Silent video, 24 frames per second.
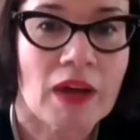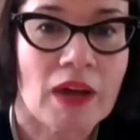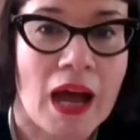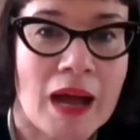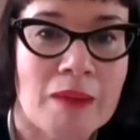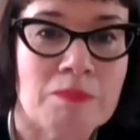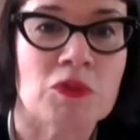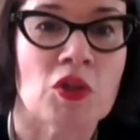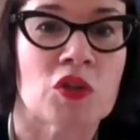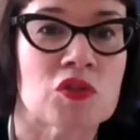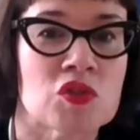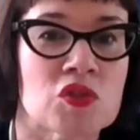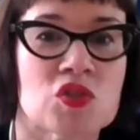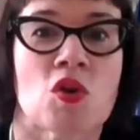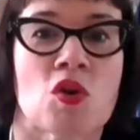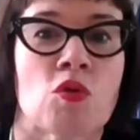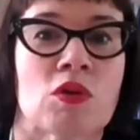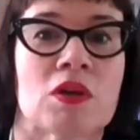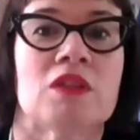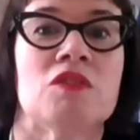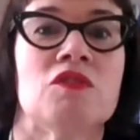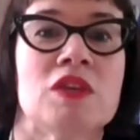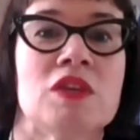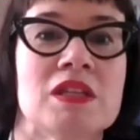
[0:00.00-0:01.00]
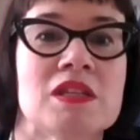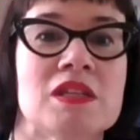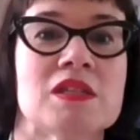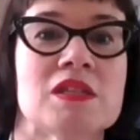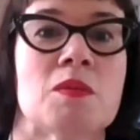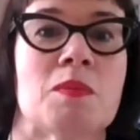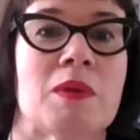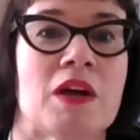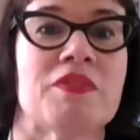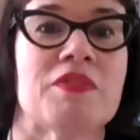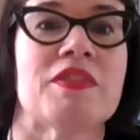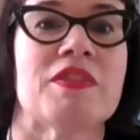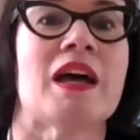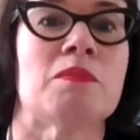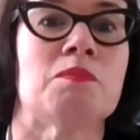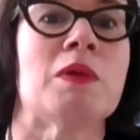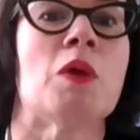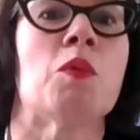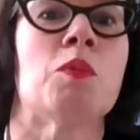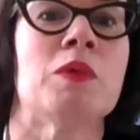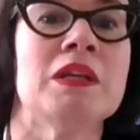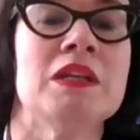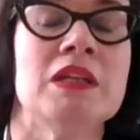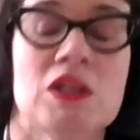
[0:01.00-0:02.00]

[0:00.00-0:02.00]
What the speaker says: I'm not so convinced about that, but we